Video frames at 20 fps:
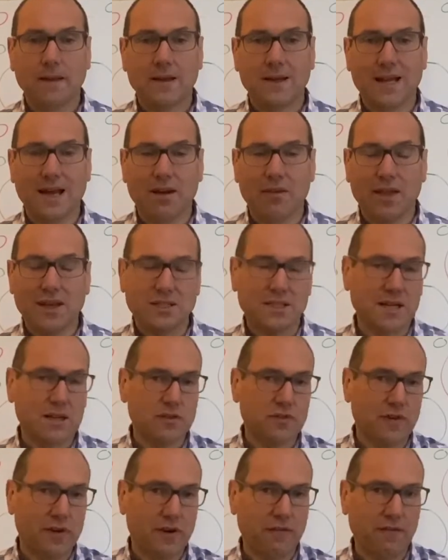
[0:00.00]
Now, that sounds
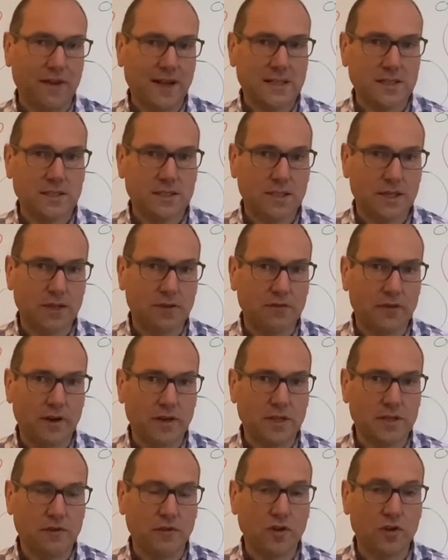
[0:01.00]
very fancy and very
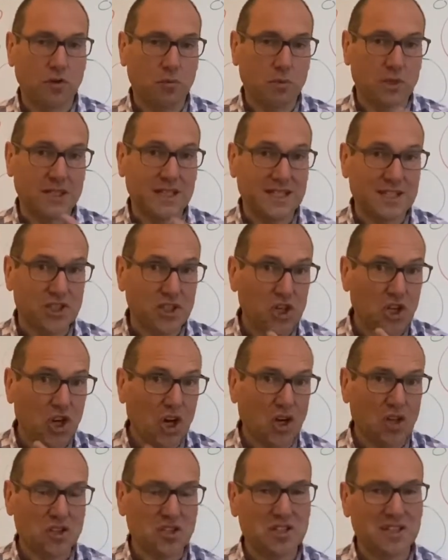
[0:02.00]
difficult, but it's
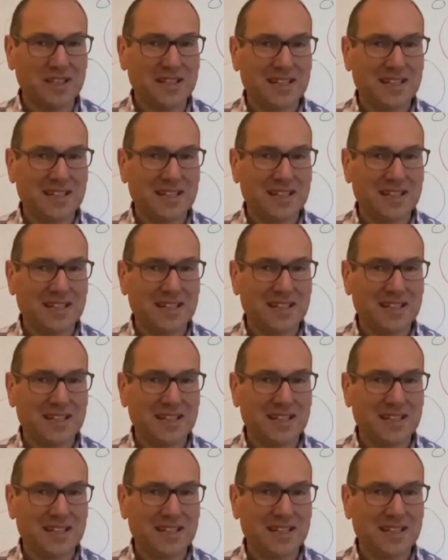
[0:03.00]
not.